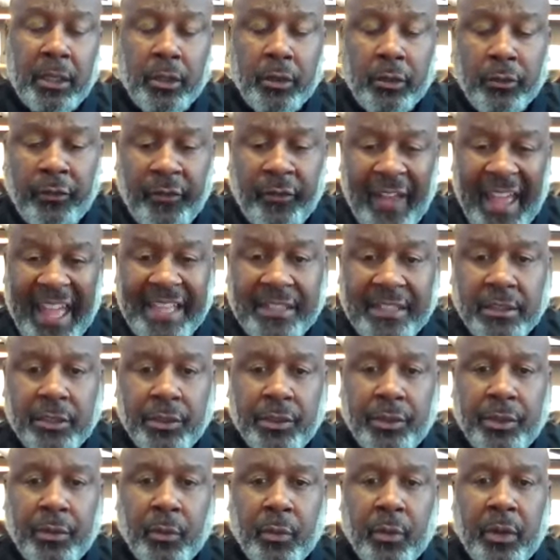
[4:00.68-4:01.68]
a little
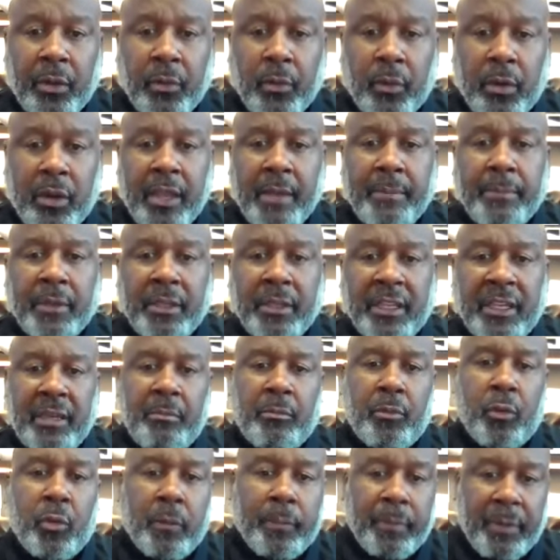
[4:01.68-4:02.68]
faster to where we're able to get
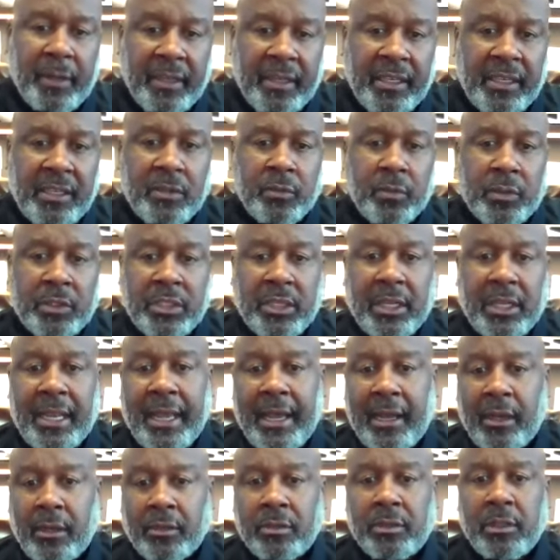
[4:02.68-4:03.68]
more plays, which
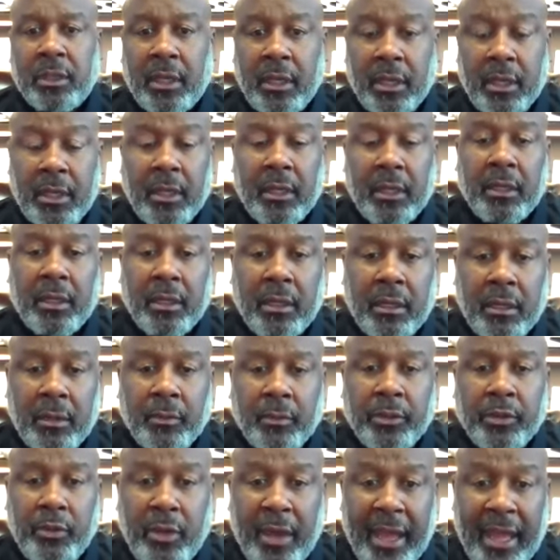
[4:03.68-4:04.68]
allows,
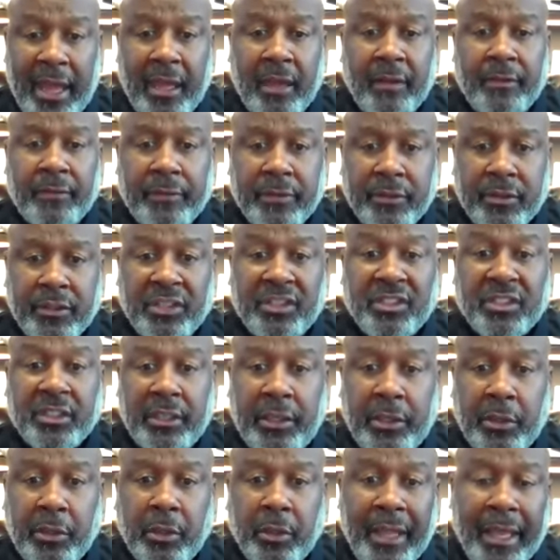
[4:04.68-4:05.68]
when you have the
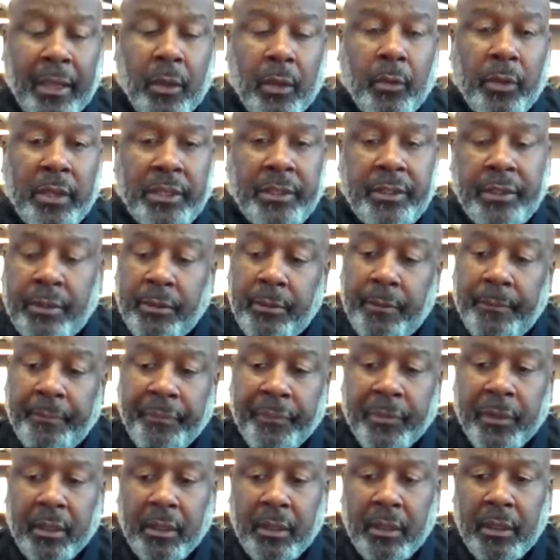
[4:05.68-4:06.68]
skill like we do,
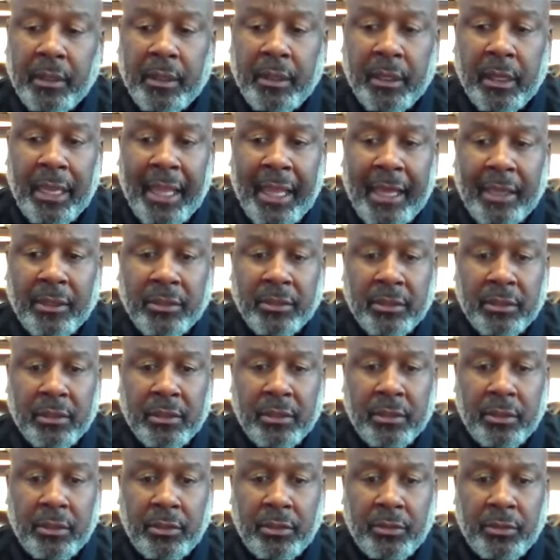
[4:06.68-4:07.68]
it allows
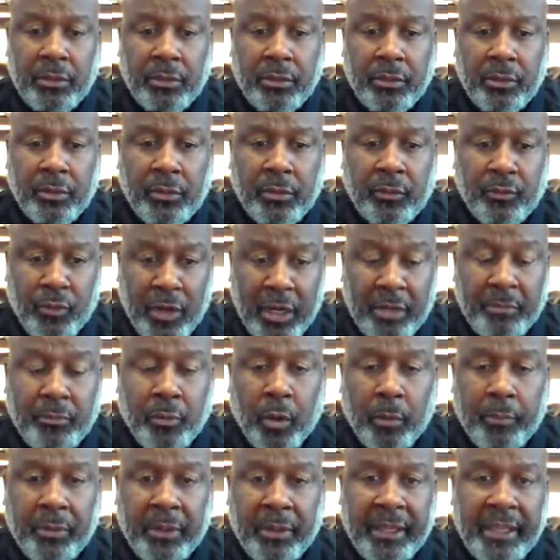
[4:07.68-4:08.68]
you to run
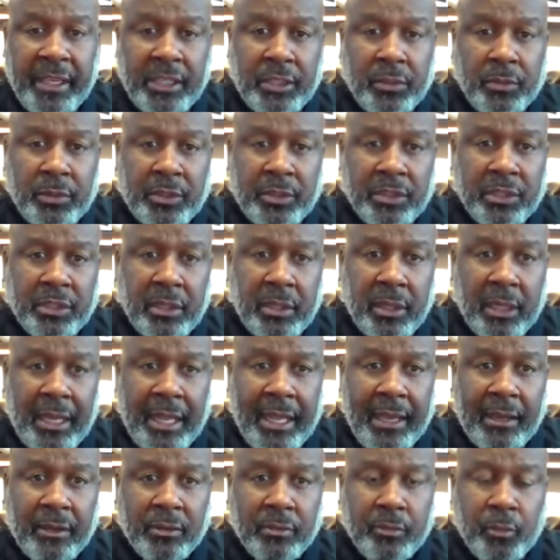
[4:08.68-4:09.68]
more plays, which
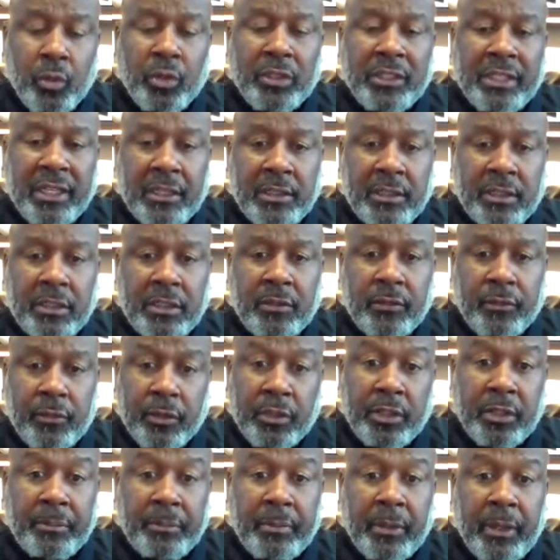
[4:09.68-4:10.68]
allows more touches for
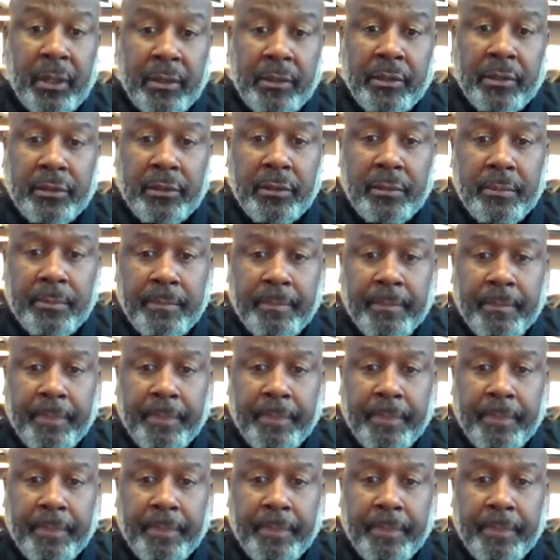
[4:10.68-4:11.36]
good players.